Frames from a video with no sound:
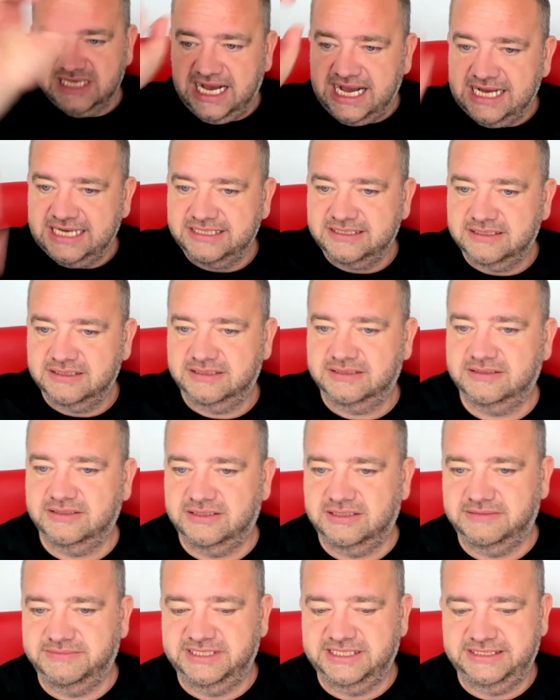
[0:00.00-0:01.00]
hide. Do you
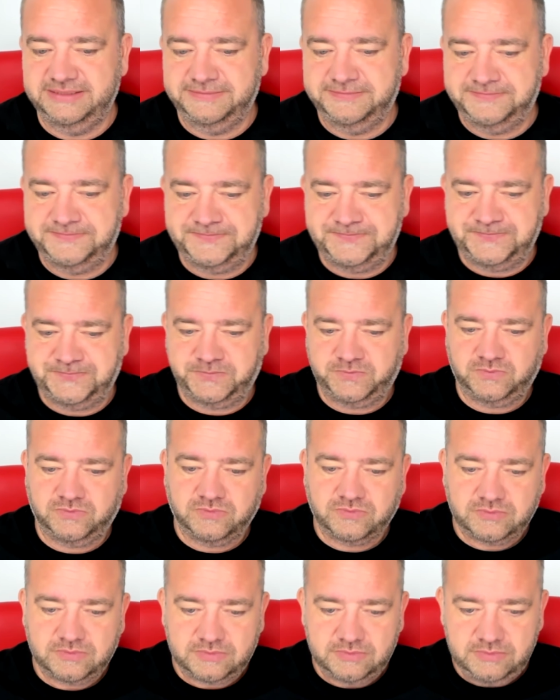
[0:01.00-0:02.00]
know what I mean?
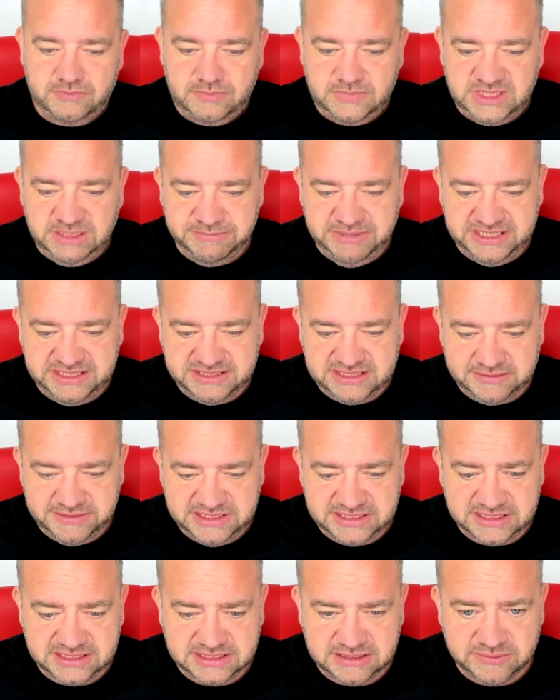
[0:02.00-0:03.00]
Please tell me
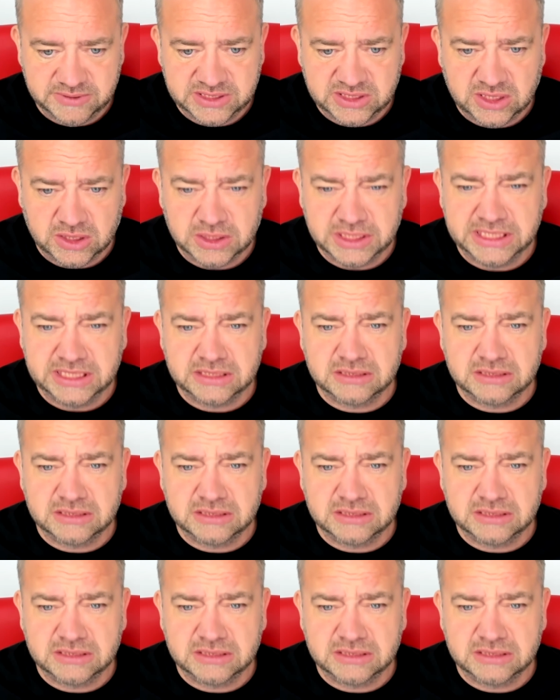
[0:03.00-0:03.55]
she's still recording,